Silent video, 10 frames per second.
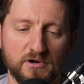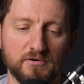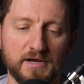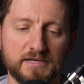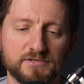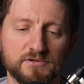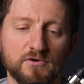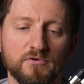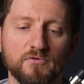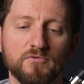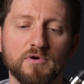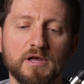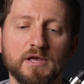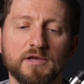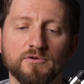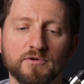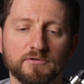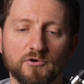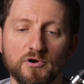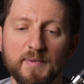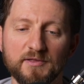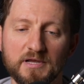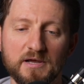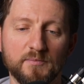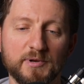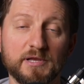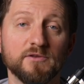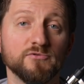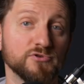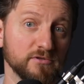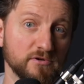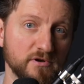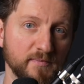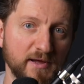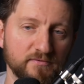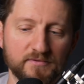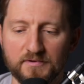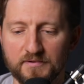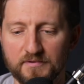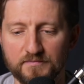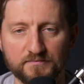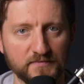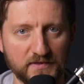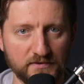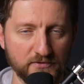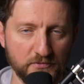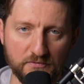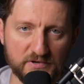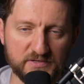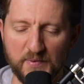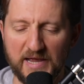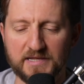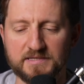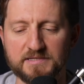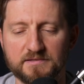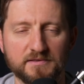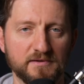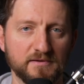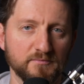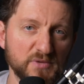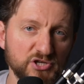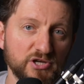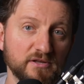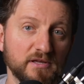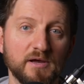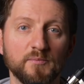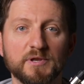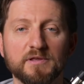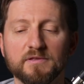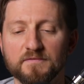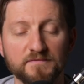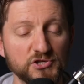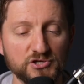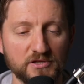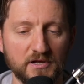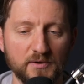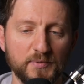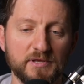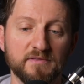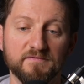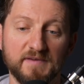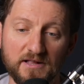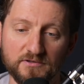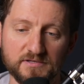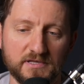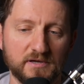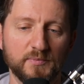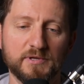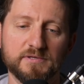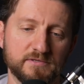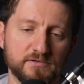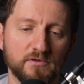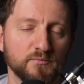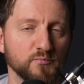All right. So you can learn about the company. You should learn about the three respects, the mission of the company, the vision of the company, the values of the company. This is all